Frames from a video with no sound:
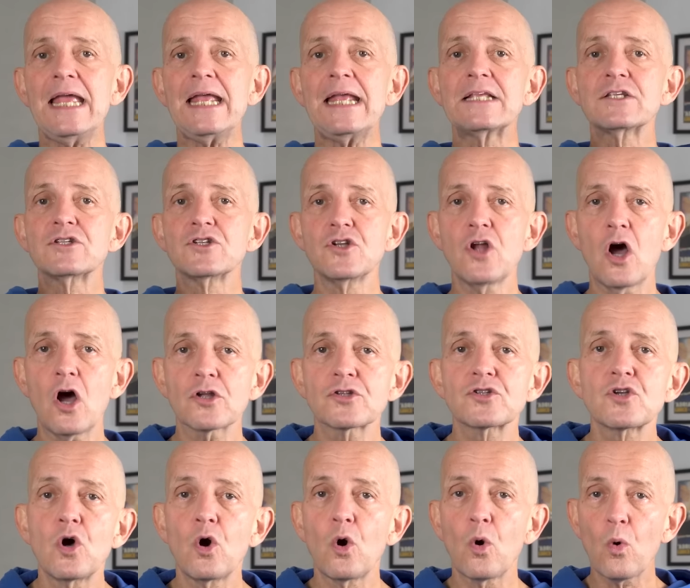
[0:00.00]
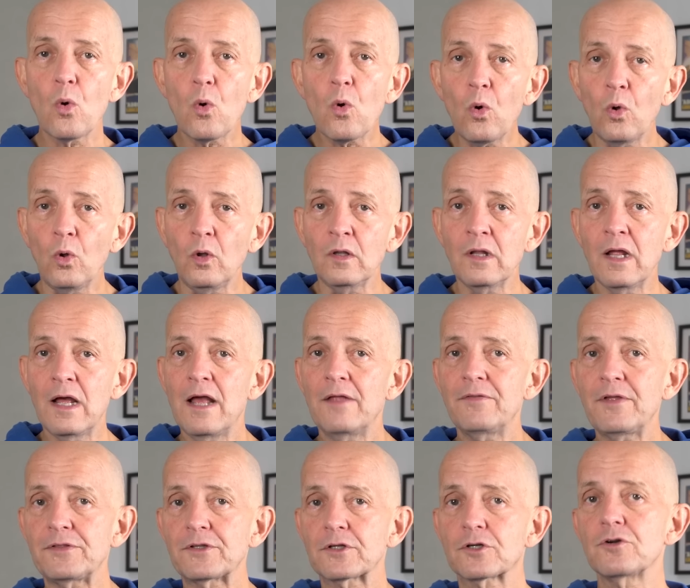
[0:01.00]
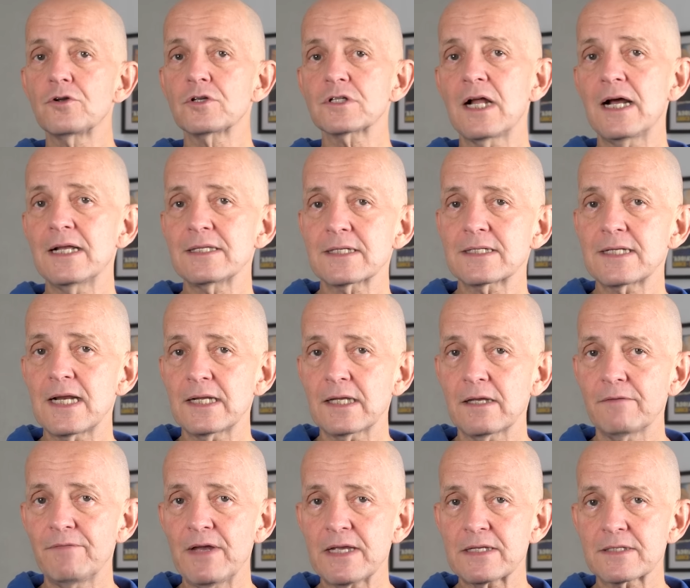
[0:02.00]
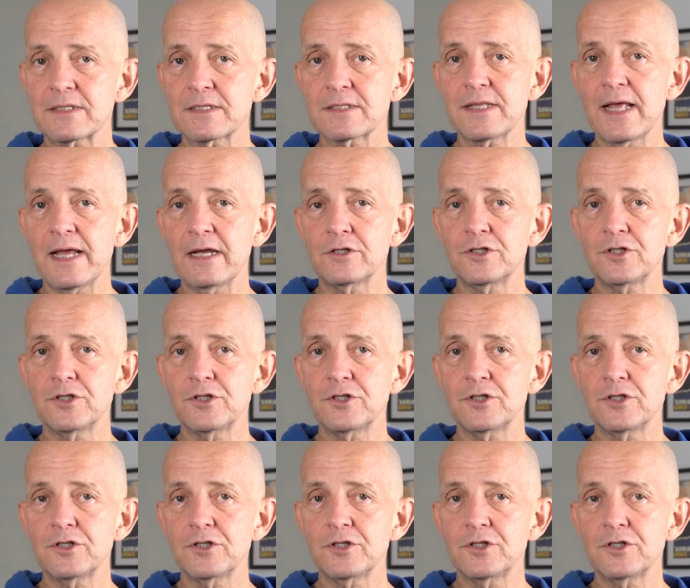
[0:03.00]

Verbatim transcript: is not all that the cruise lines are telling investors they are